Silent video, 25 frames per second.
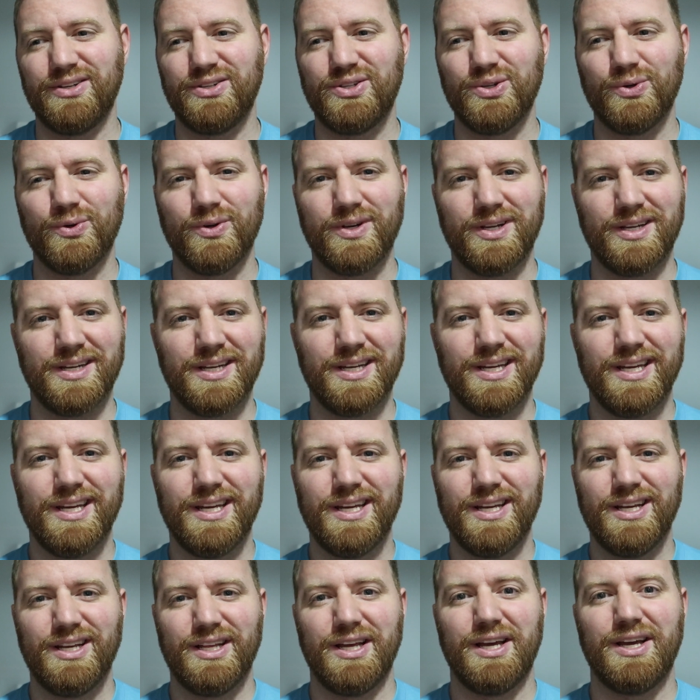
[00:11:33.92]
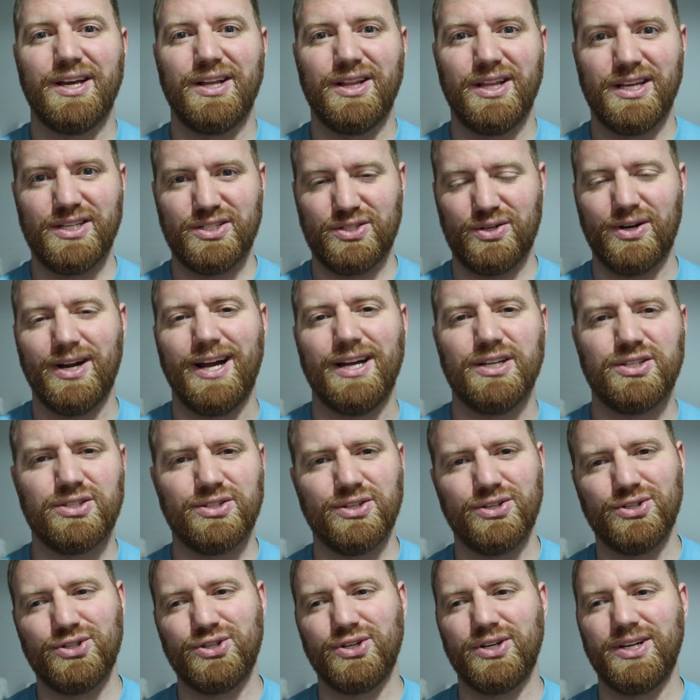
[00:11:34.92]
doing laser eye
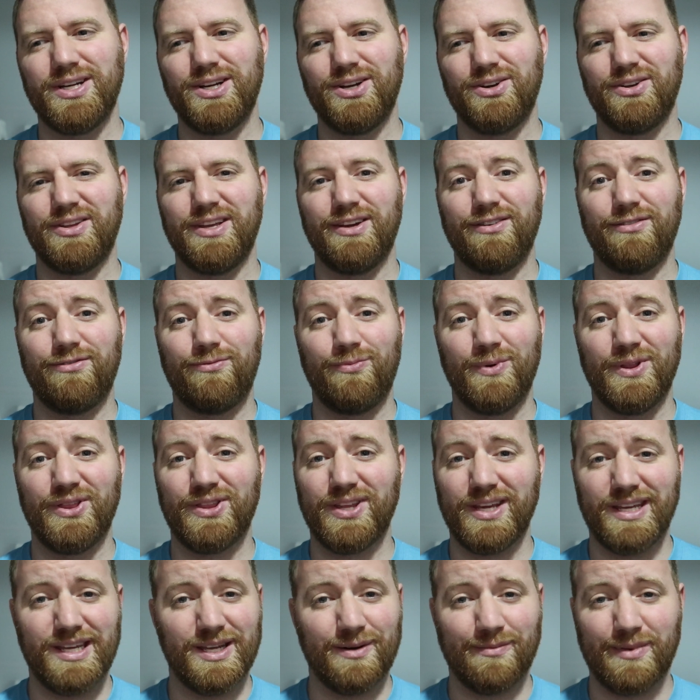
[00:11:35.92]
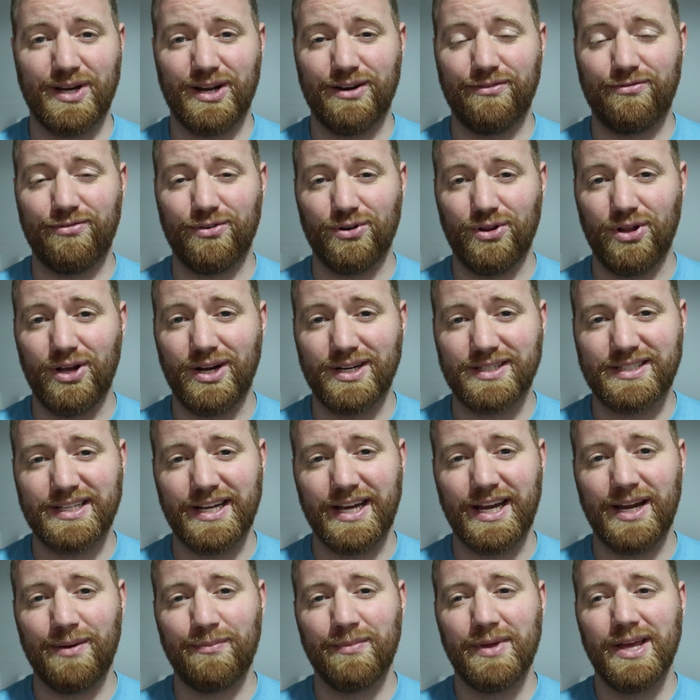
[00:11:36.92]
surgery, or they've been thinking about it for a long
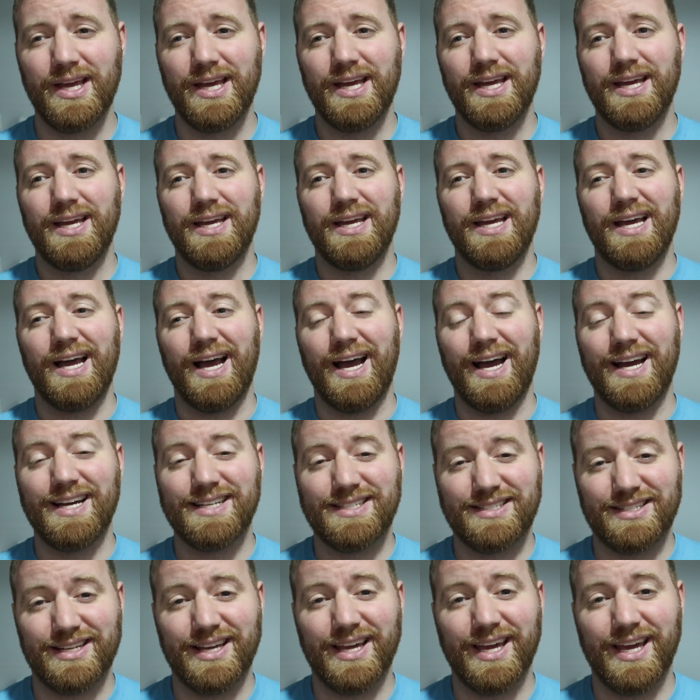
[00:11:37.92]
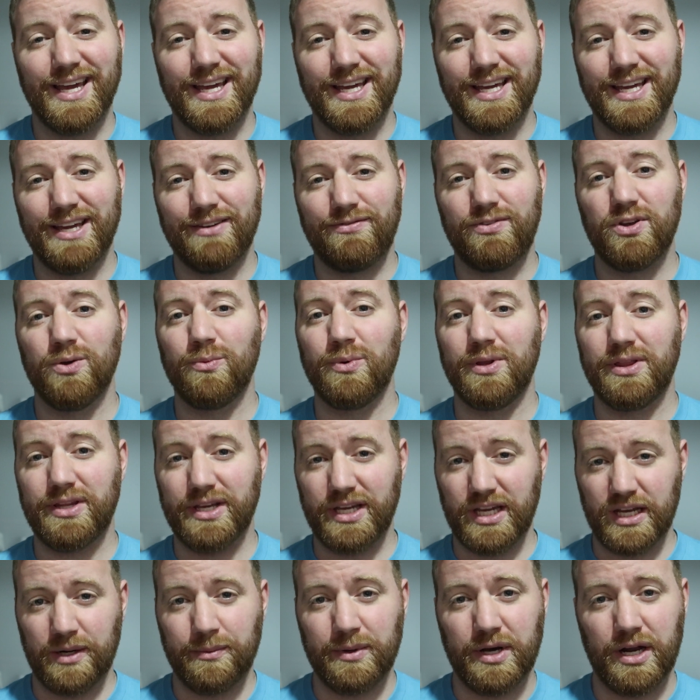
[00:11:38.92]
time. I say, if you've been
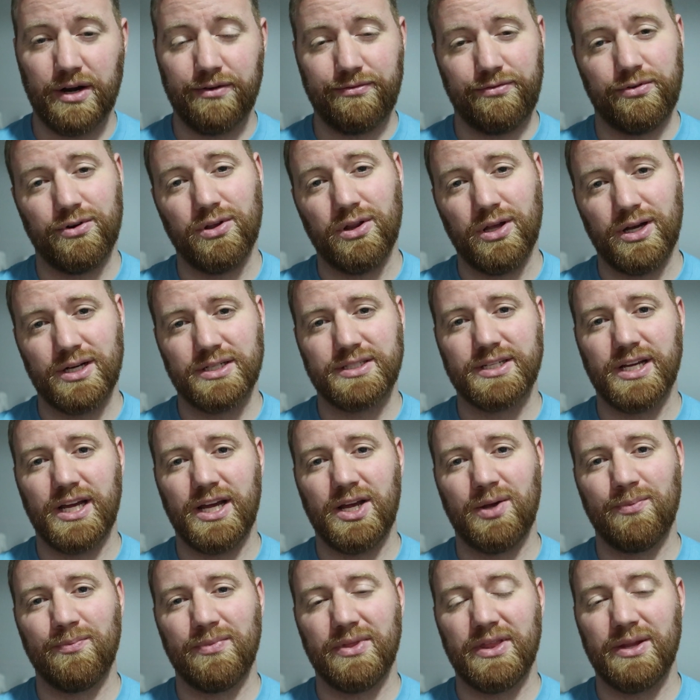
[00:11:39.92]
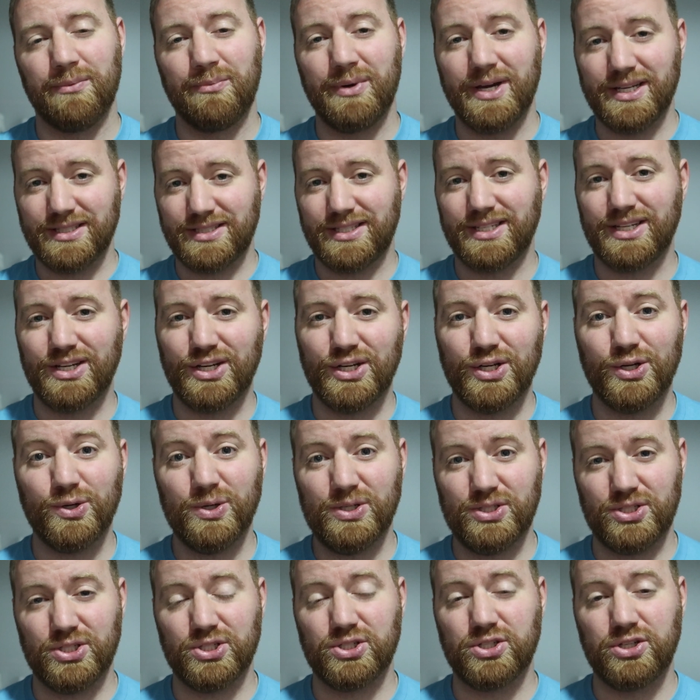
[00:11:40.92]
thinking about it for a long time, the best thing to do
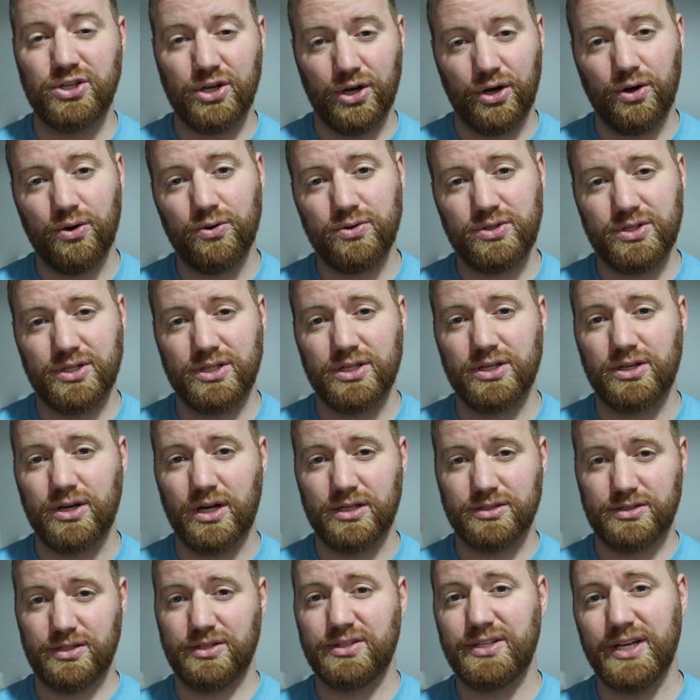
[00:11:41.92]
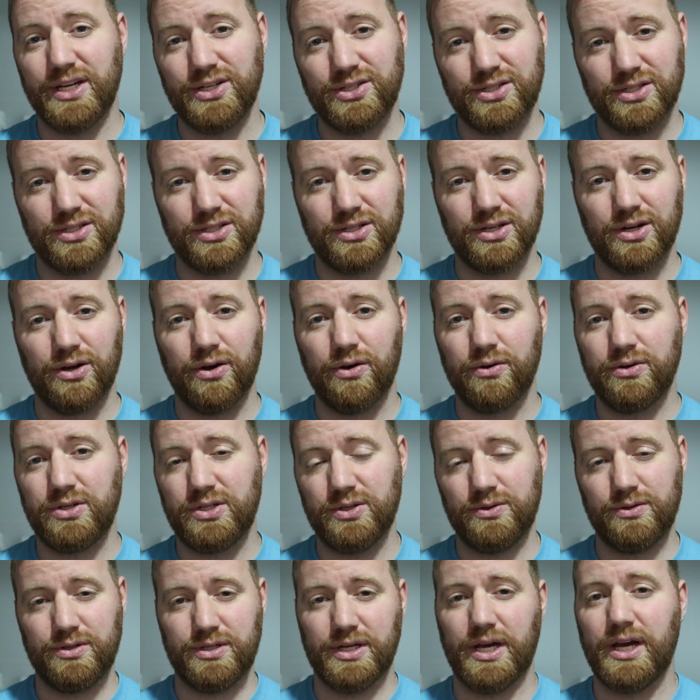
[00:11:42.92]
is just go to the consultation, go
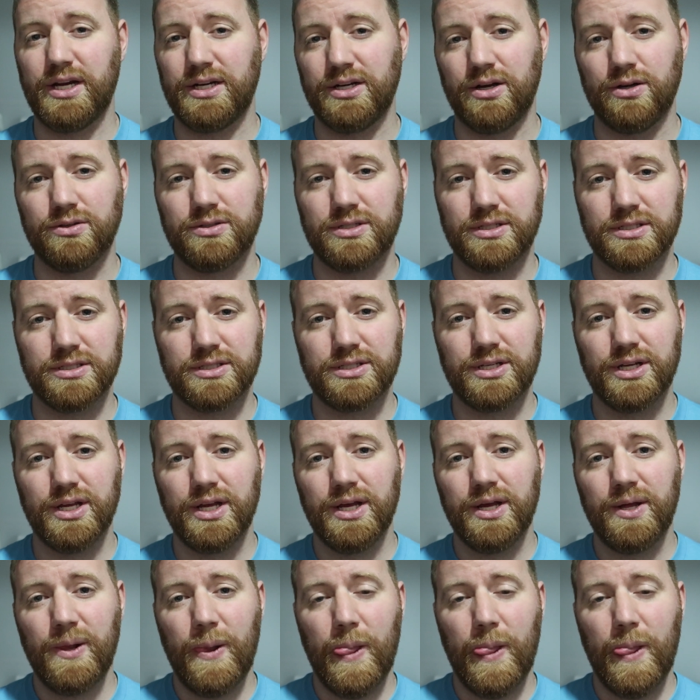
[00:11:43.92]
do a diagnosis.